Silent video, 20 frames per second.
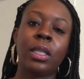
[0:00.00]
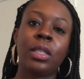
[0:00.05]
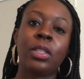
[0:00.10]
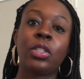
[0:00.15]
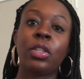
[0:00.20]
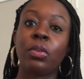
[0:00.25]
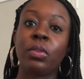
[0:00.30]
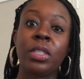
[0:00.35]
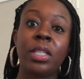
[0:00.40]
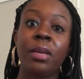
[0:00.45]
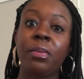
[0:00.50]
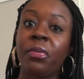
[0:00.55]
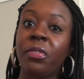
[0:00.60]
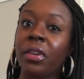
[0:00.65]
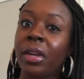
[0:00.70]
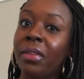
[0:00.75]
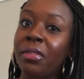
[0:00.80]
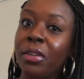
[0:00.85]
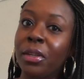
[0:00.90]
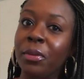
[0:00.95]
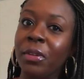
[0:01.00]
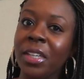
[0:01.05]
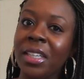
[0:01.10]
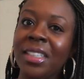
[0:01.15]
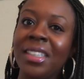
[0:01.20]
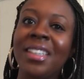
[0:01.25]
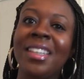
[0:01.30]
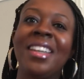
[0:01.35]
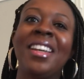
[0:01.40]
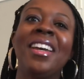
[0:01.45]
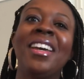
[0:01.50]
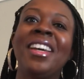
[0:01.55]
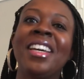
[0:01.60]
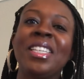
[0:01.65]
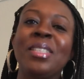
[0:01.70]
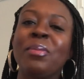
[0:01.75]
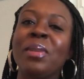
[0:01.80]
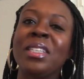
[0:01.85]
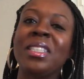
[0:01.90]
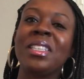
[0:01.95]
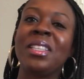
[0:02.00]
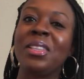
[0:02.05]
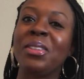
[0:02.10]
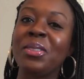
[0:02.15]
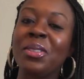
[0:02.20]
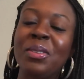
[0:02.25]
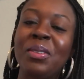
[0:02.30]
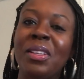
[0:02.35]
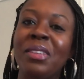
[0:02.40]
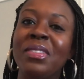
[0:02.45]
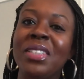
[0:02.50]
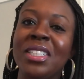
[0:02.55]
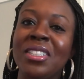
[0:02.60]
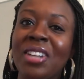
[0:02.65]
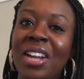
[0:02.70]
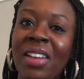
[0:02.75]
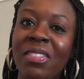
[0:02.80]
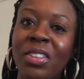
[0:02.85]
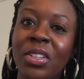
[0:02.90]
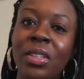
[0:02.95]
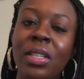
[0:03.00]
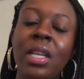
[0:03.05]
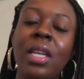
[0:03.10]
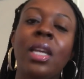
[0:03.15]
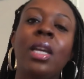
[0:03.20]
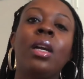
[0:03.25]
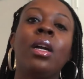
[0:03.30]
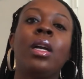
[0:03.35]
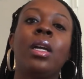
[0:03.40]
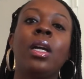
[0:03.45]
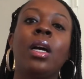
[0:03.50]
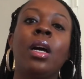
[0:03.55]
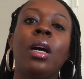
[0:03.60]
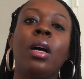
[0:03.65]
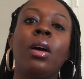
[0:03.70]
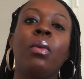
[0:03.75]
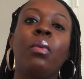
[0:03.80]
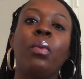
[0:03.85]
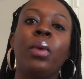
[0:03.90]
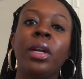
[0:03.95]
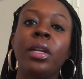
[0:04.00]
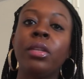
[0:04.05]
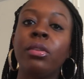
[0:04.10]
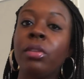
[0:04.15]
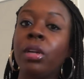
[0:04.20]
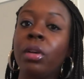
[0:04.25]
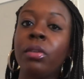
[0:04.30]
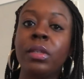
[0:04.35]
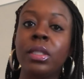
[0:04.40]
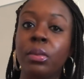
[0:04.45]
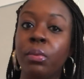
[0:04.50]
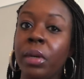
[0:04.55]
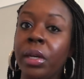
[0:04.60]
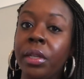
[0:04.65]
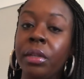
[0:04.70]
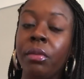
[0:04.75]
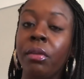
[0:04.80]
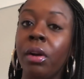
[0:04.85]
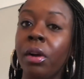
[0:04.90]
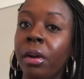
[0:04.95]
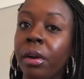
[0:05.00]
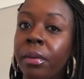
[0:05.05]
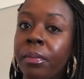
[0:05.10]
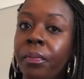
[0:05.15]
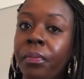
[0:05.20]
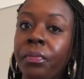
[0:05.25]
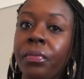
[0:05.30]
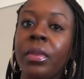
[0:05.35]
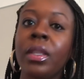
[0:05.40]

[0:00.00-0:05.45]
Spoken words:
so tip for everyone, especially those who love to travel, where you go is where you are.